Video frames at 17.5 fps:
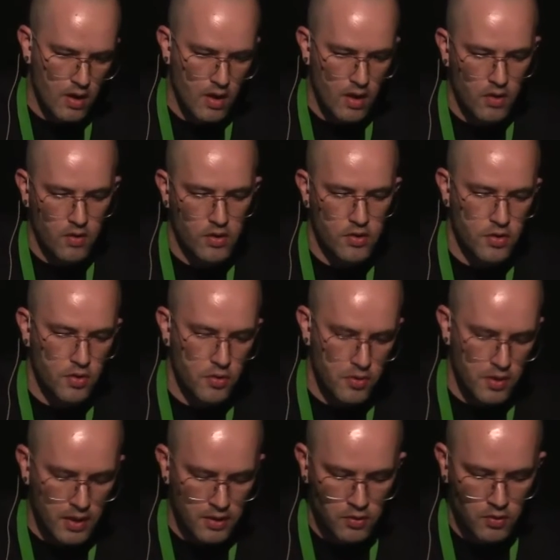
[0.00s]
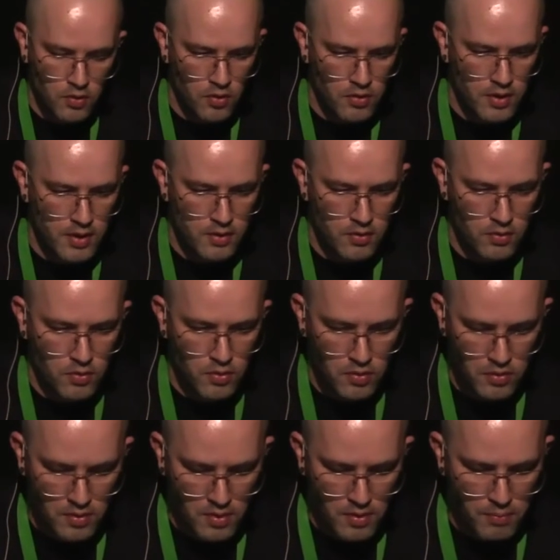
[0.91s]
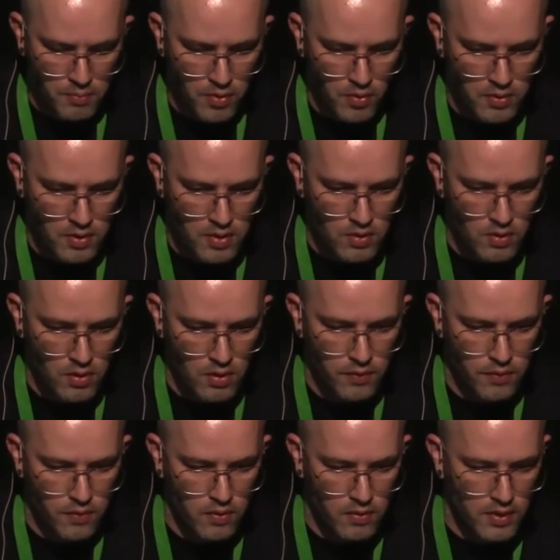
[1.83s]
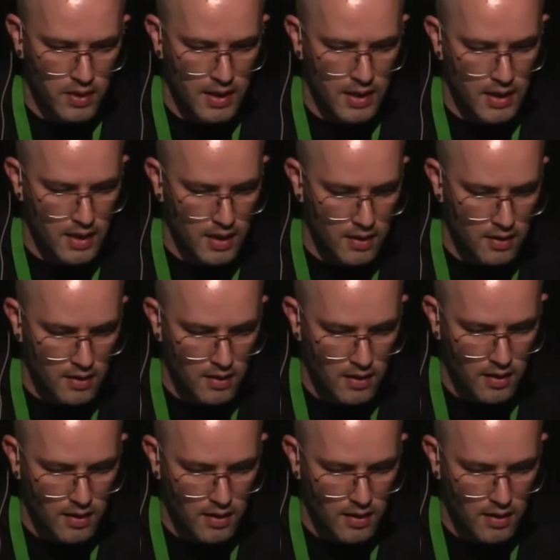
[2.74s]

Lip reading: I'm going to show you that you don't need to use the import. It's only for the idea.